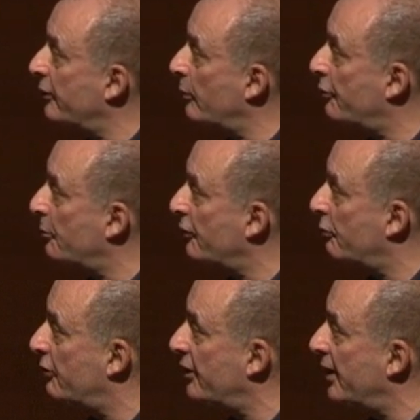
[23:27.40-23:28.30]
in response
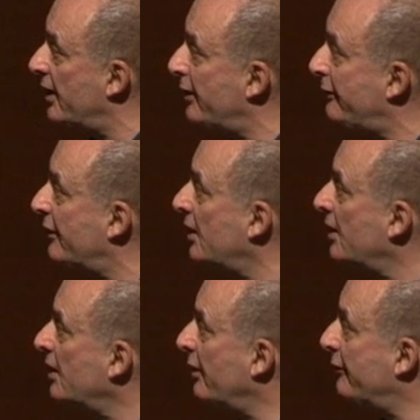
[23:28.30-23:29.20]
to TNF,
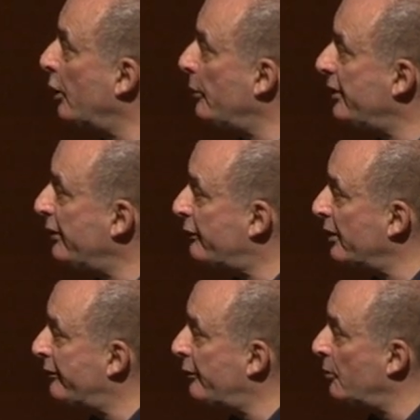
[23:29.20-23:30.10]
very
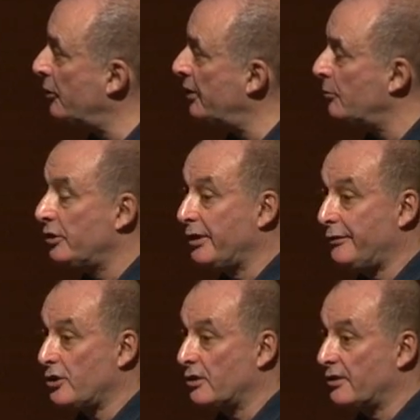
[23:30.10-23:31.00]
different from a
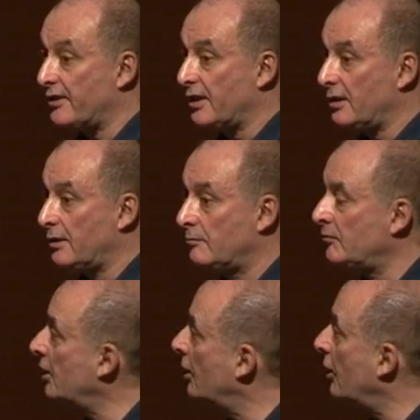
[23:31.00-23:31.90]
NEMO-deficient cell,
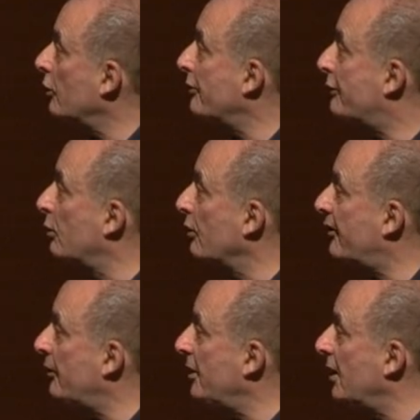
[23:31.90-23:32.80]
and of
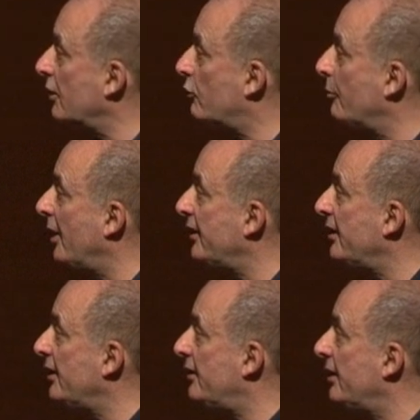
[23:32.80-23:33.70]
course similar to
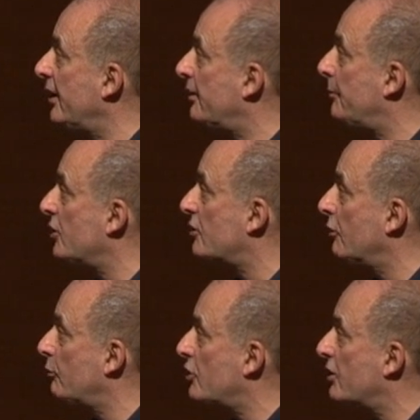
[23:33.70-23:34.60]
MyD88
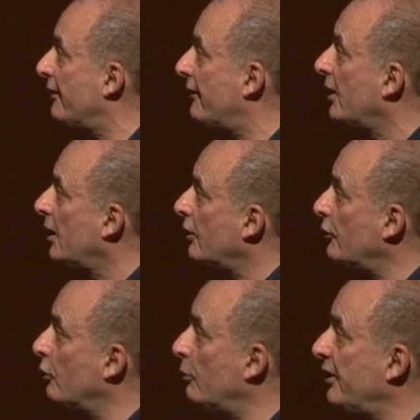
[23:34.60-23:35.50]
patient, which have
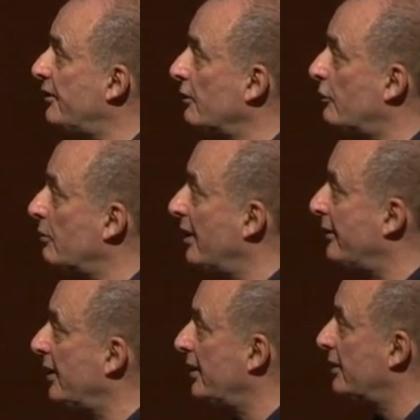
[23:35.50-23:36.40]
no reason to
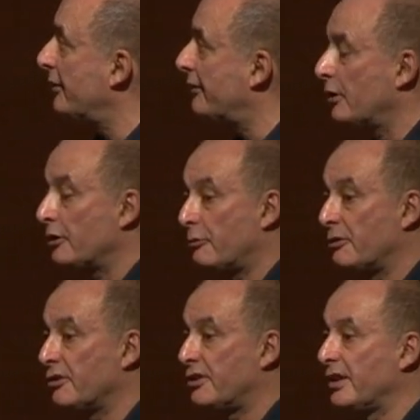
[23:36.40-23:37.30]
have an interference
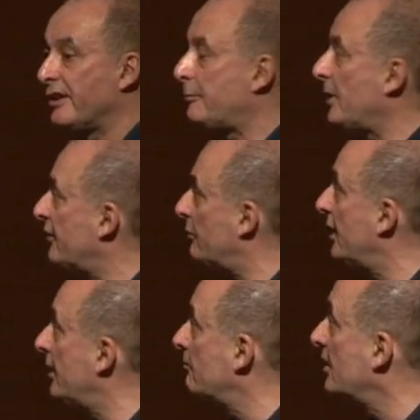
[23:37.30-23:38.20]
with the TNF
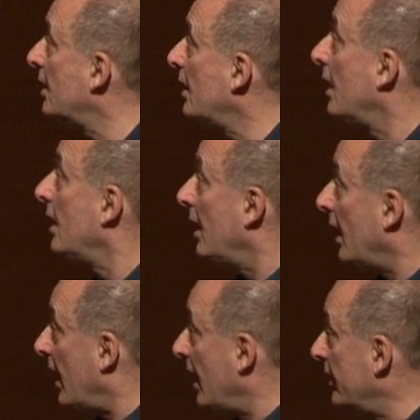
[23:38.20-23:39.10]
pathway.
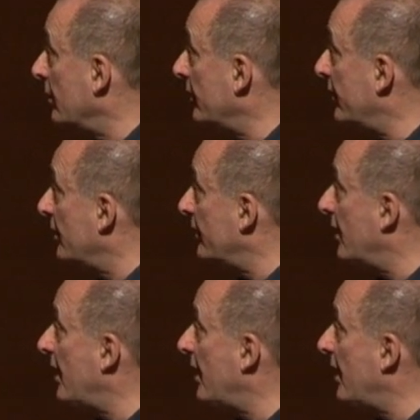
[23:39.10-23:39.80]
And on the other